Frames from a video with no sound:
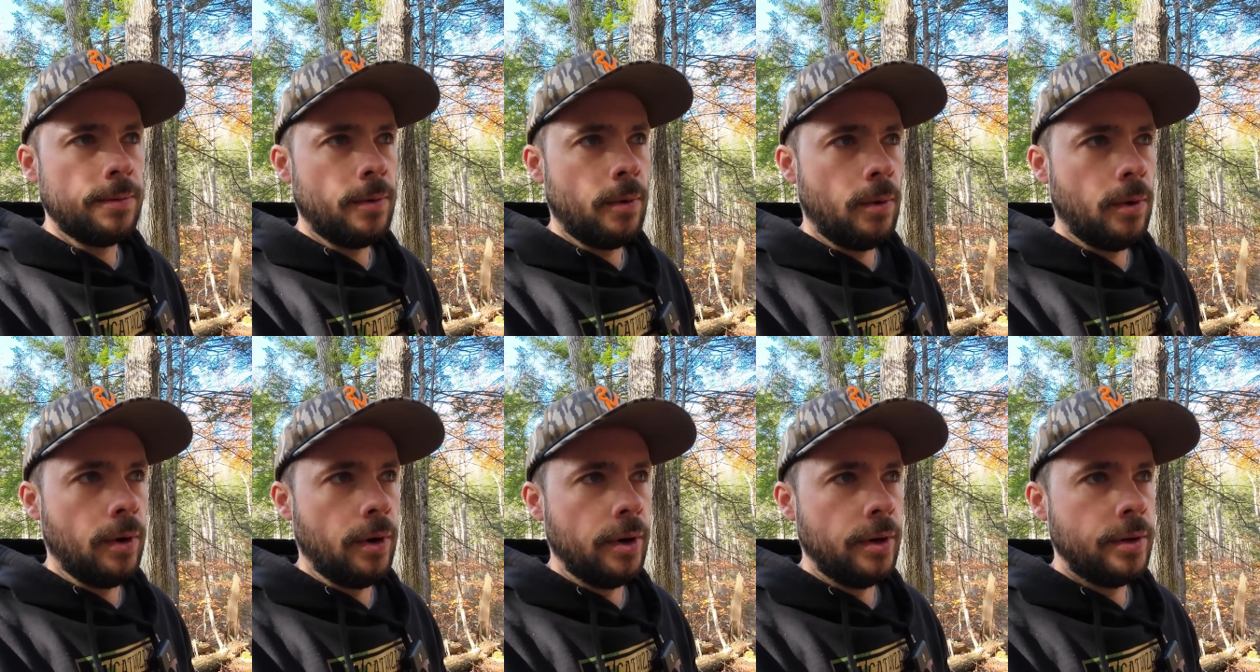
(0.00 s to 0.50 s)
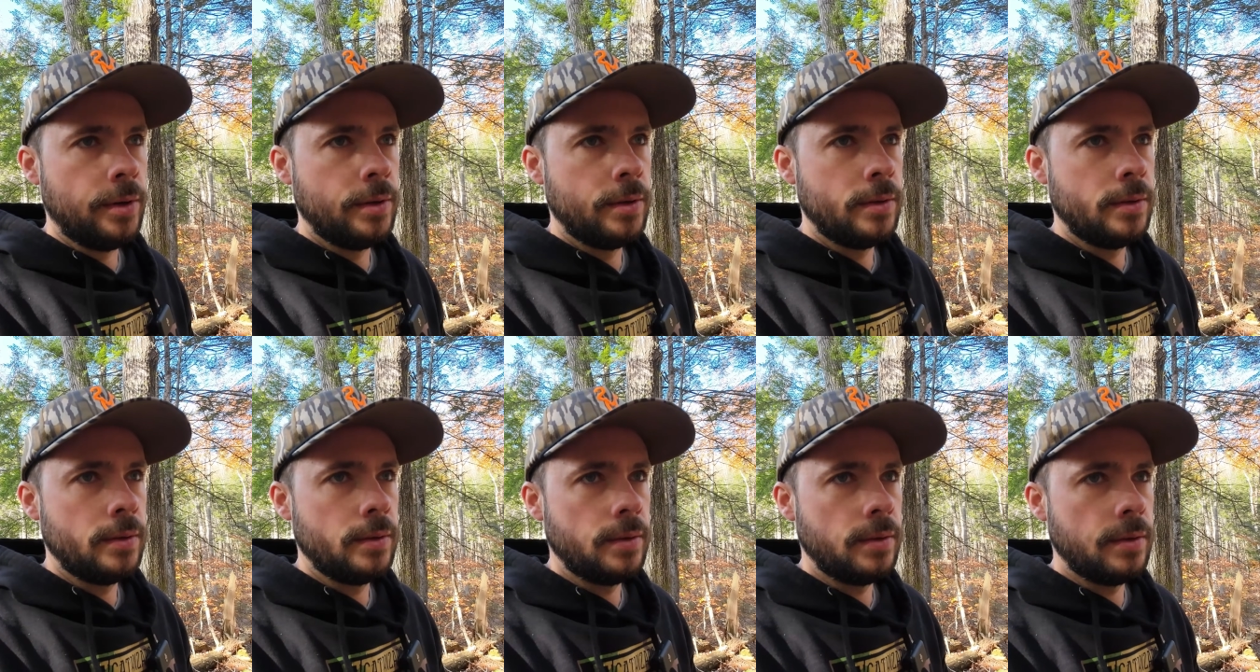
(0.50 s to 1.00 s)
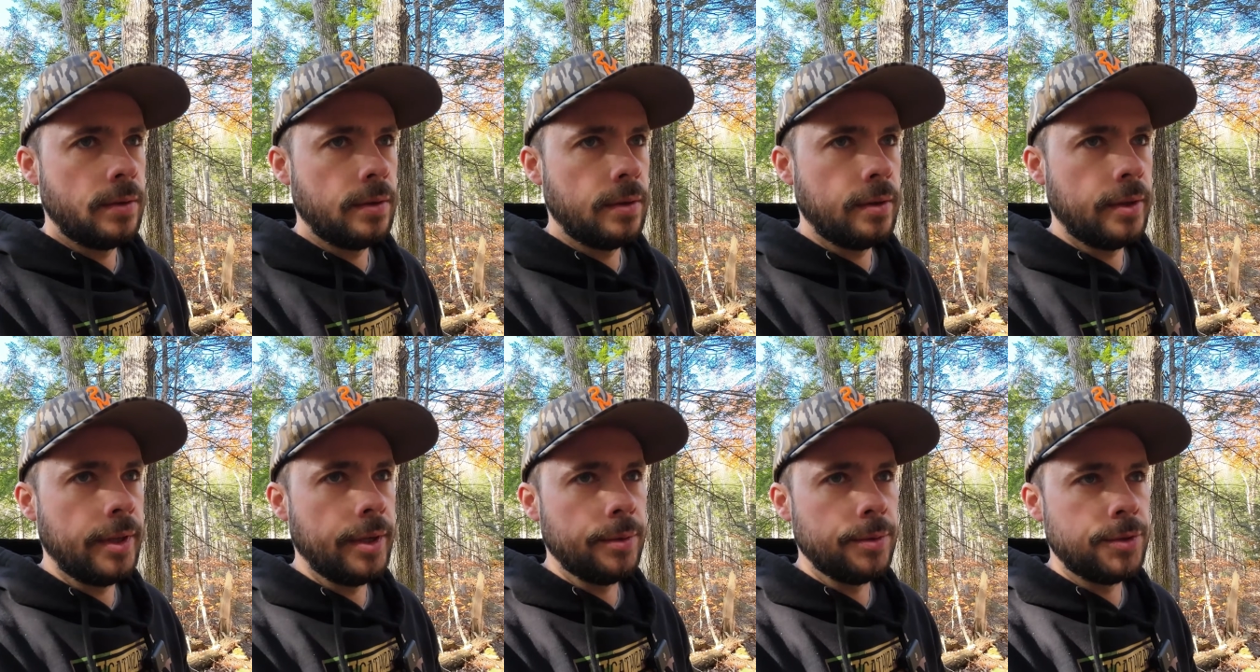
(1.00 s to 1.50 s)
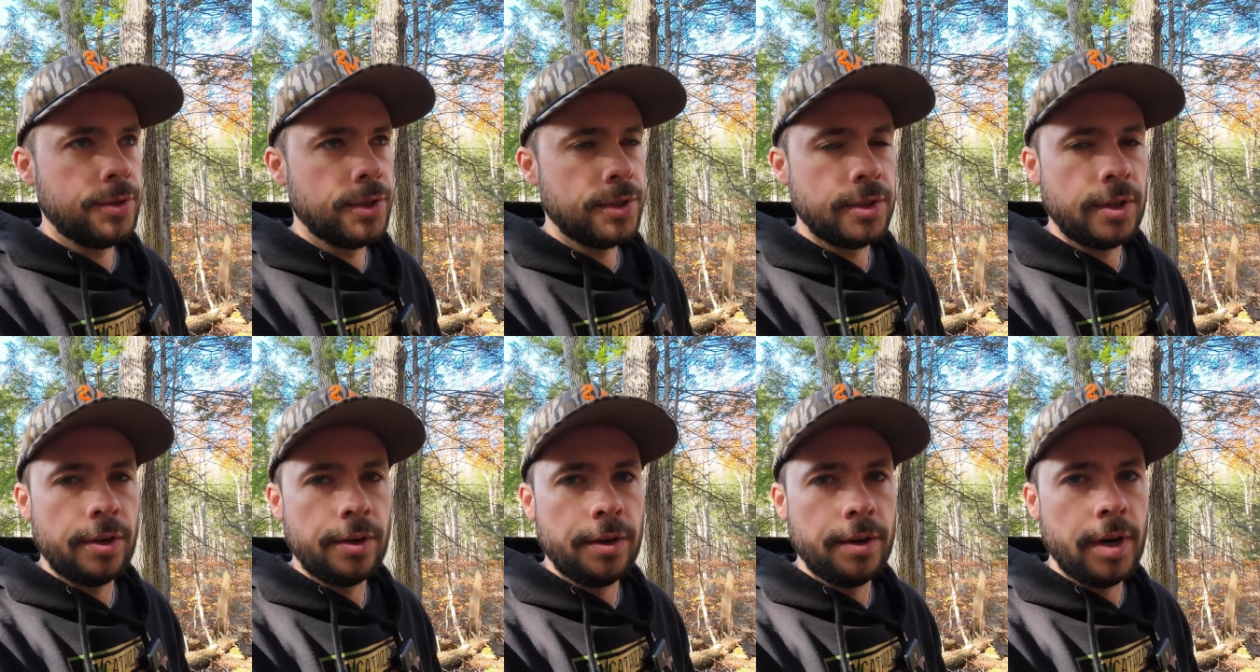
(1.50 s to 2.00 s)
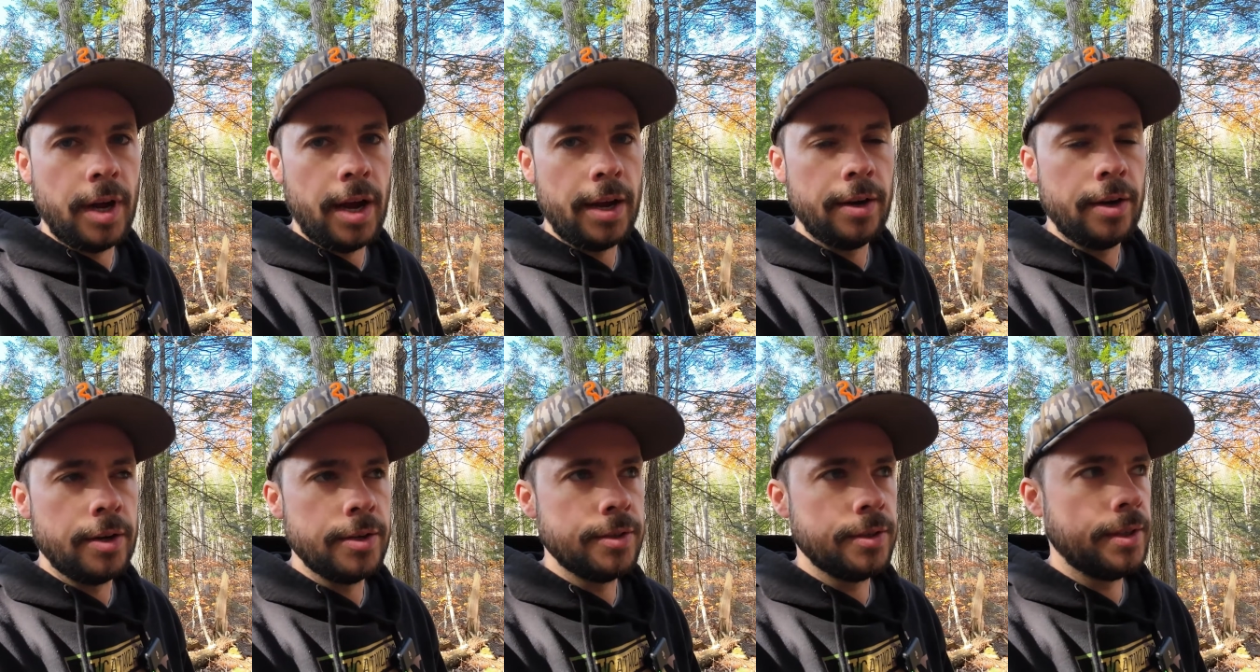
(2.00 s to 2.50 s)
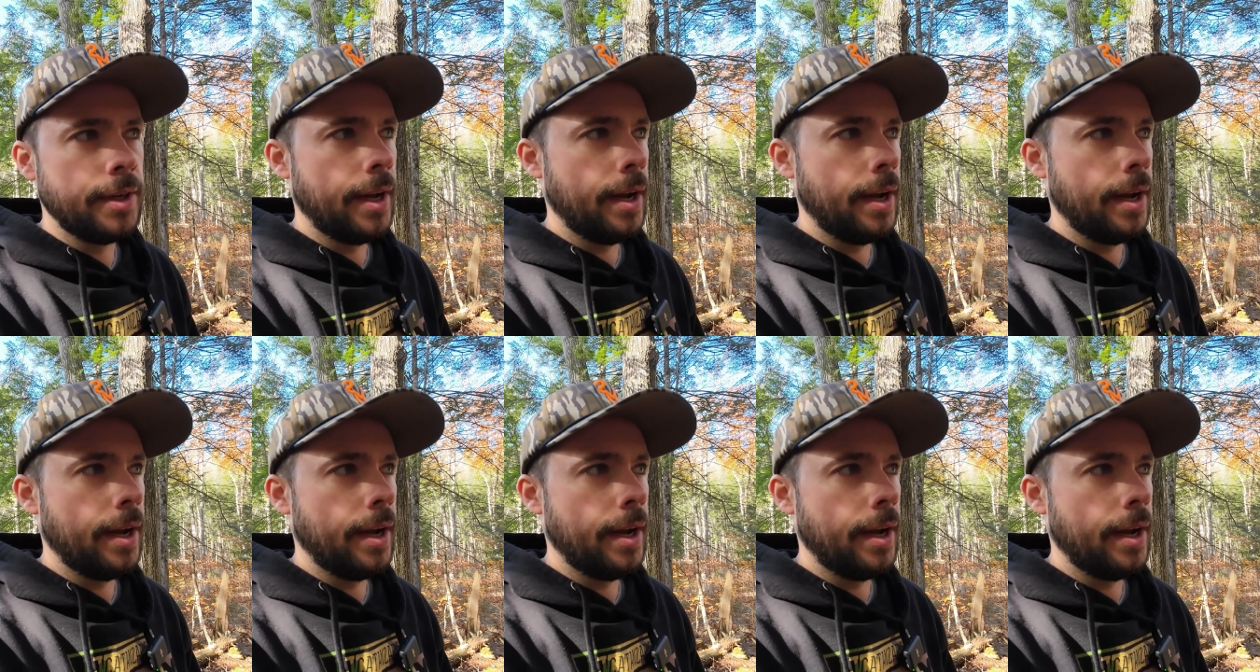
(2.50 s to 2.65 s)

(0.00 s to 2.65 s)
for, I think it was just under 900